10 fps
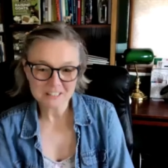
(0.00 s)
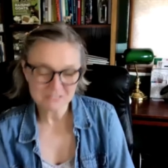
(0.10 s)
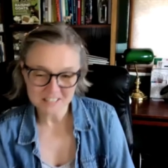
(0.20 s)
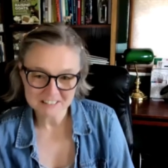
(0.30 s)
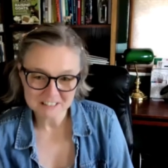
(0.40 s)

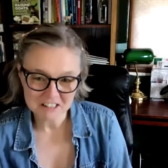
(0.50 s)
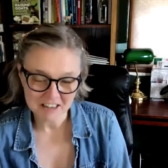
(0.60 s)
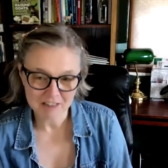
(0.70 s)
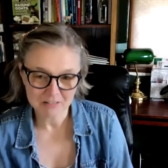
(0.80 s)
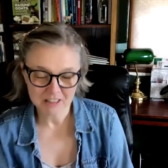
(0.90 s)
fun to
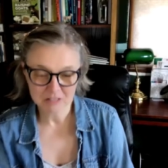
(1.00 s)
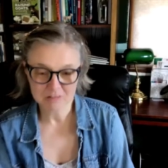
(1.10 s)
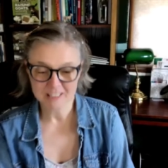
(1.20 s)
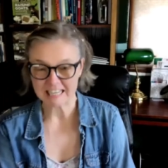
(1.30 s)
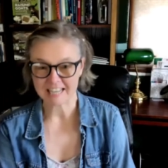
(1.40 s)
chat with
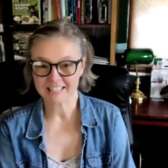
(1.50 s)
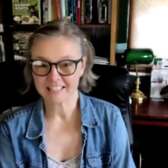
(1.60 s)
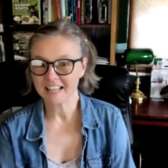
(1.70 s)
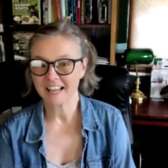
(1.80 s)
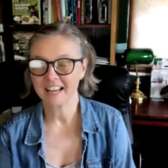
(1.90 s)
you again.